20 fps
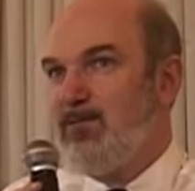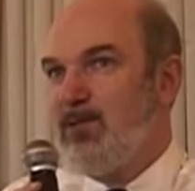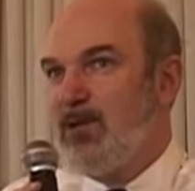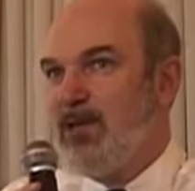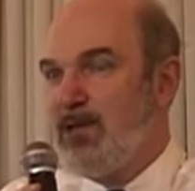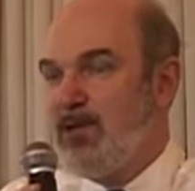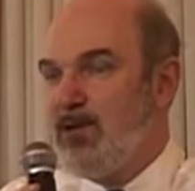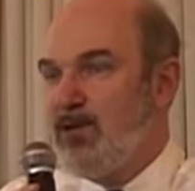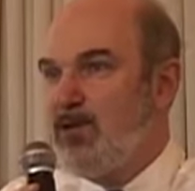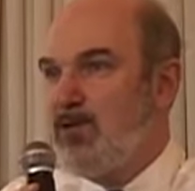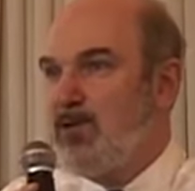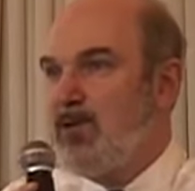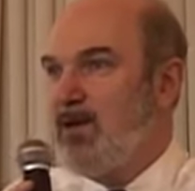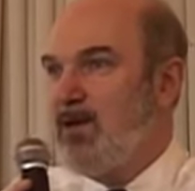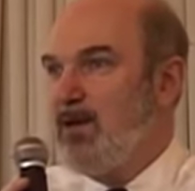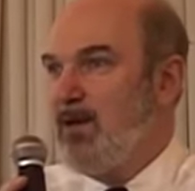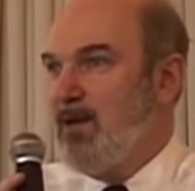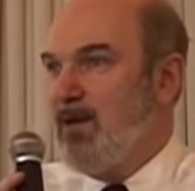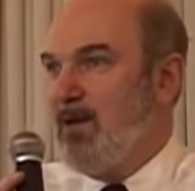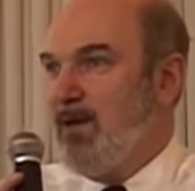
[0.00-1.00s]
we
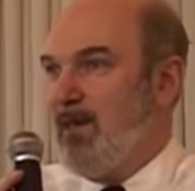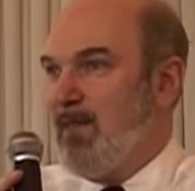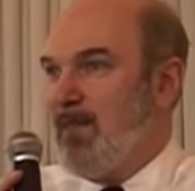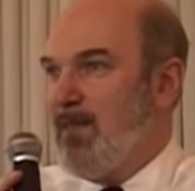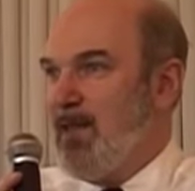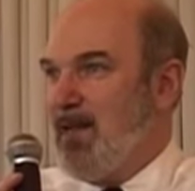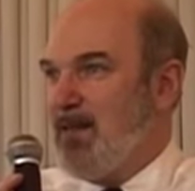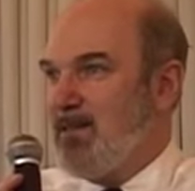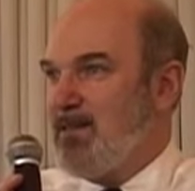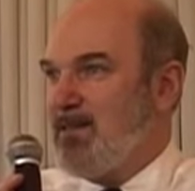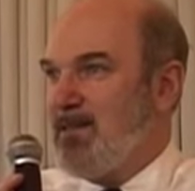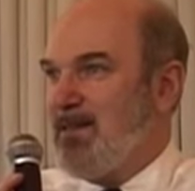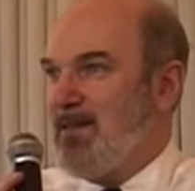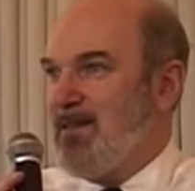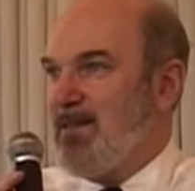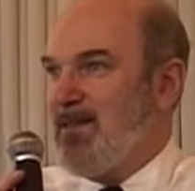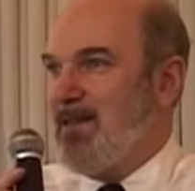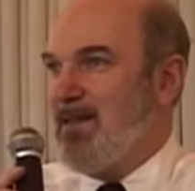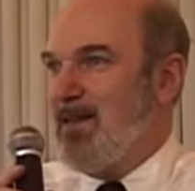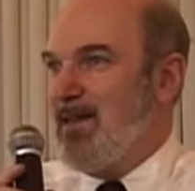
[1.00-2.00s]
know that
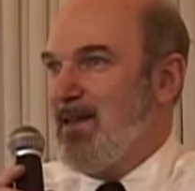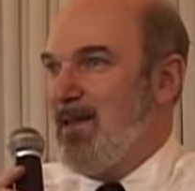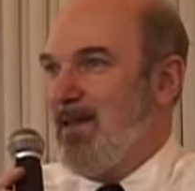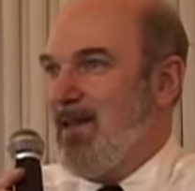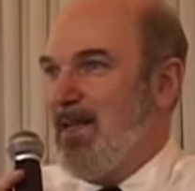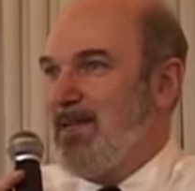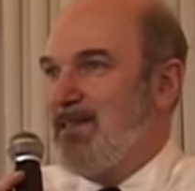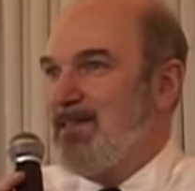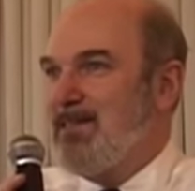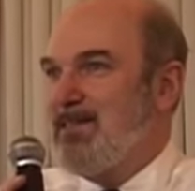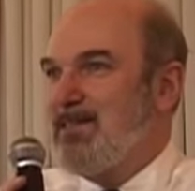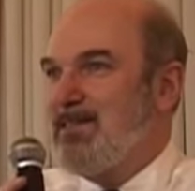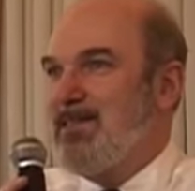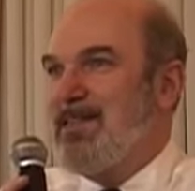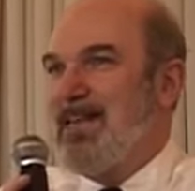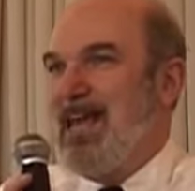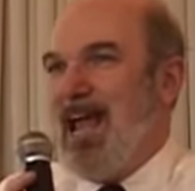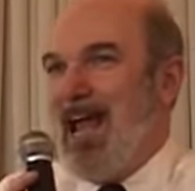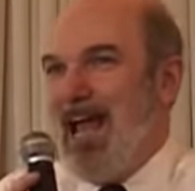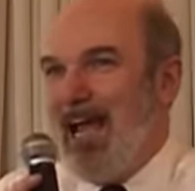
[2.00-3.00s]
it
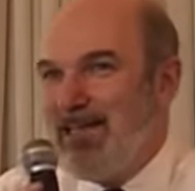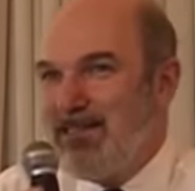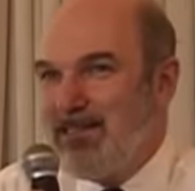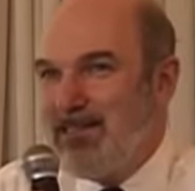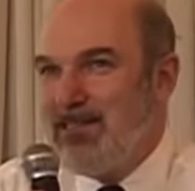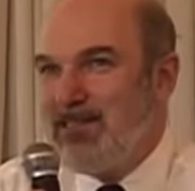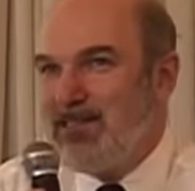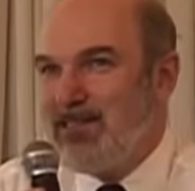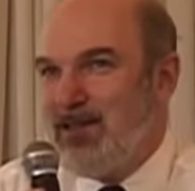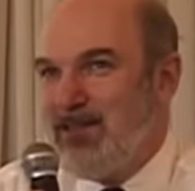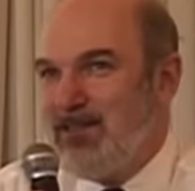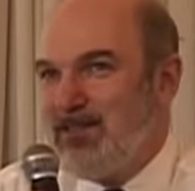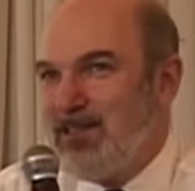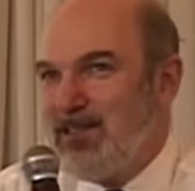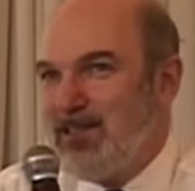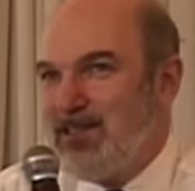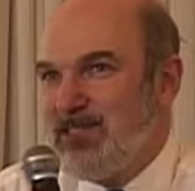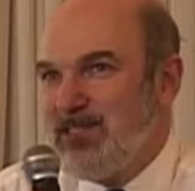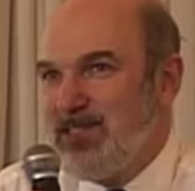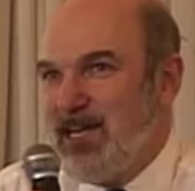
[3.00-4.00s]
is the essence of
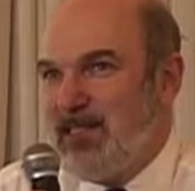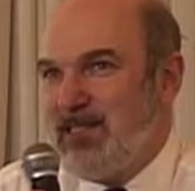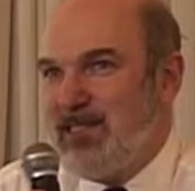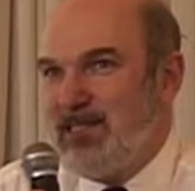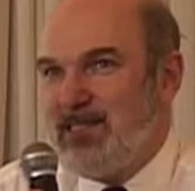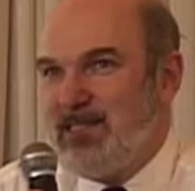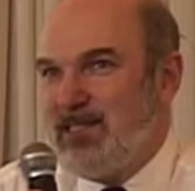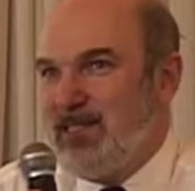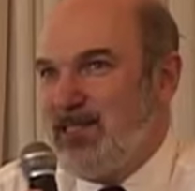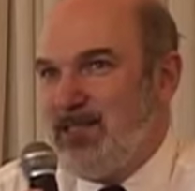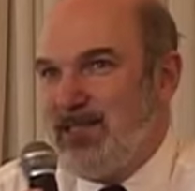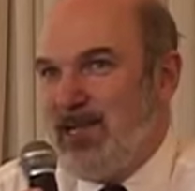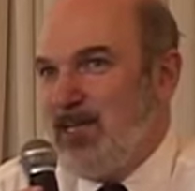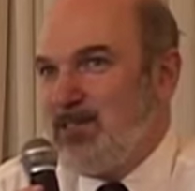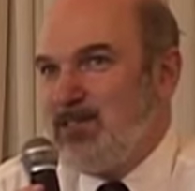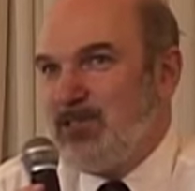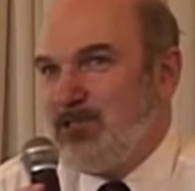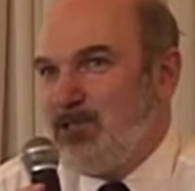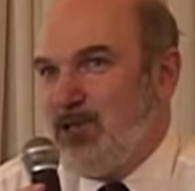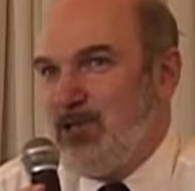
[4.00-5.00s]
Christianity,
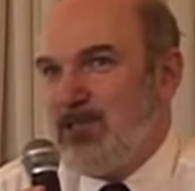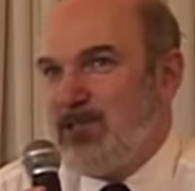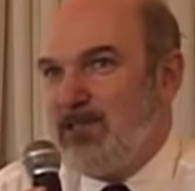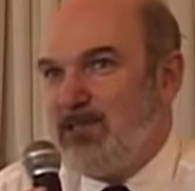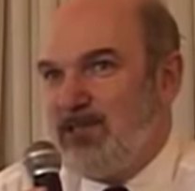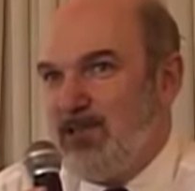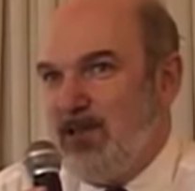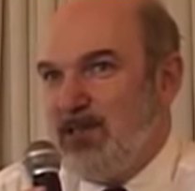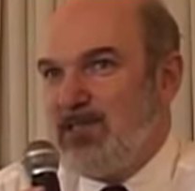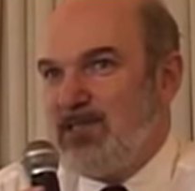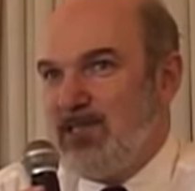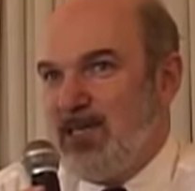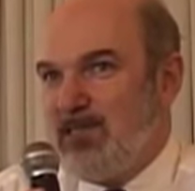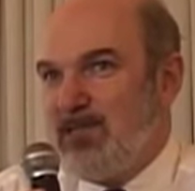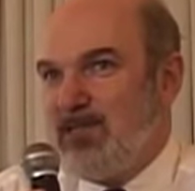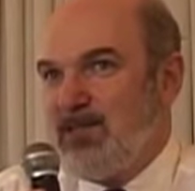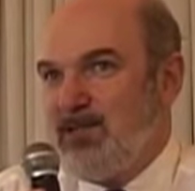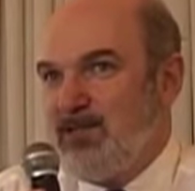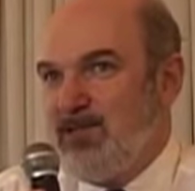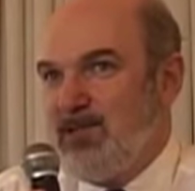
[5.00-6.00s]
not
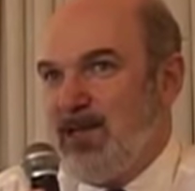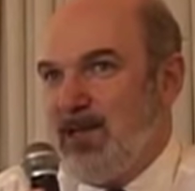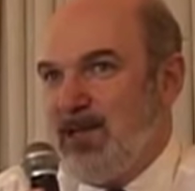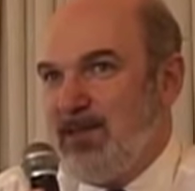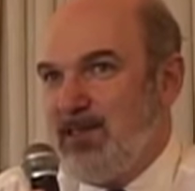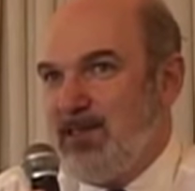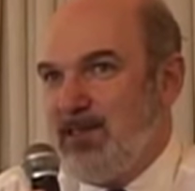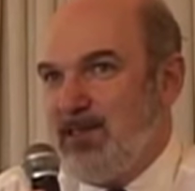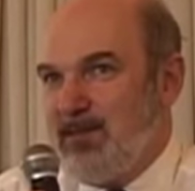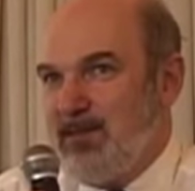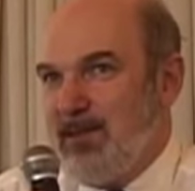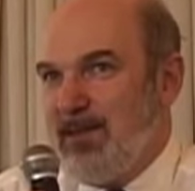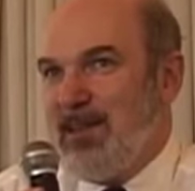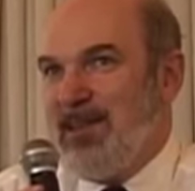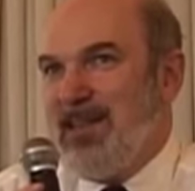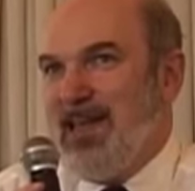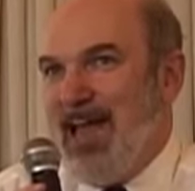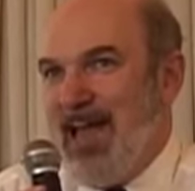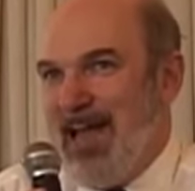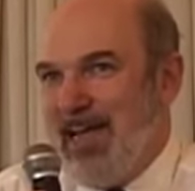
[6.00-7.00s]
just a good idea,
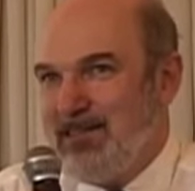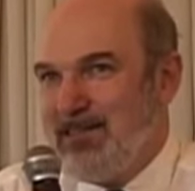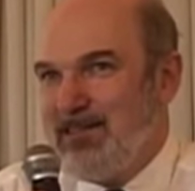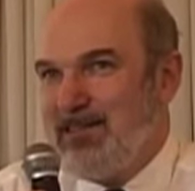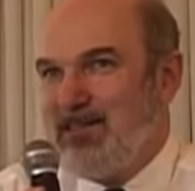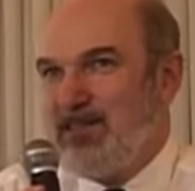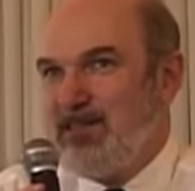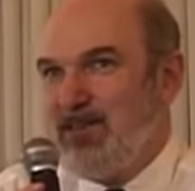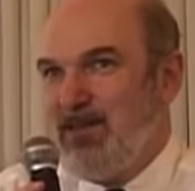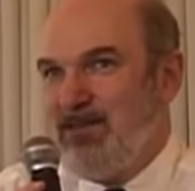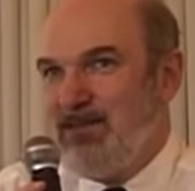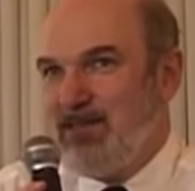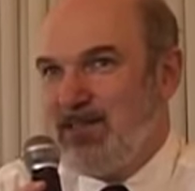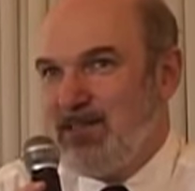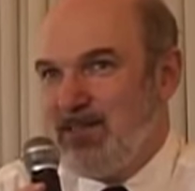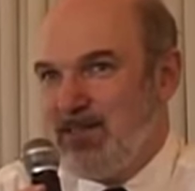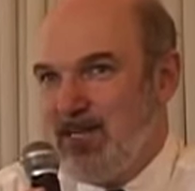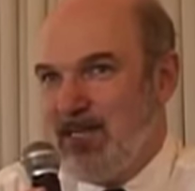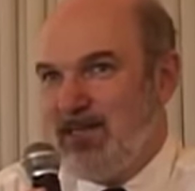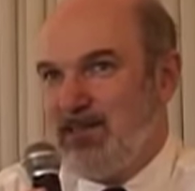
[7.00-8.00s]
but the essence of
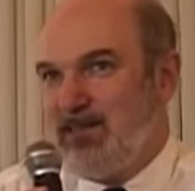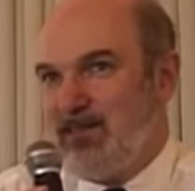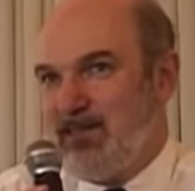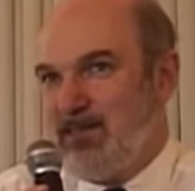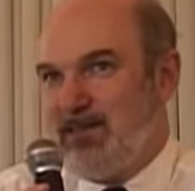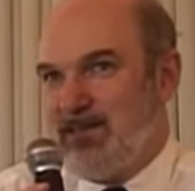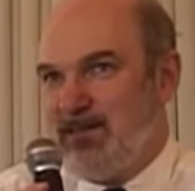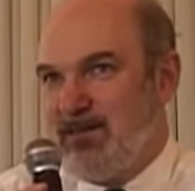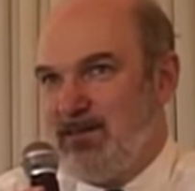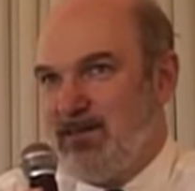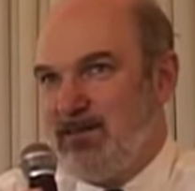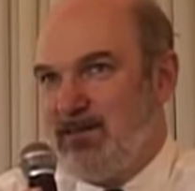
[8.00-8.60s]
Christianity,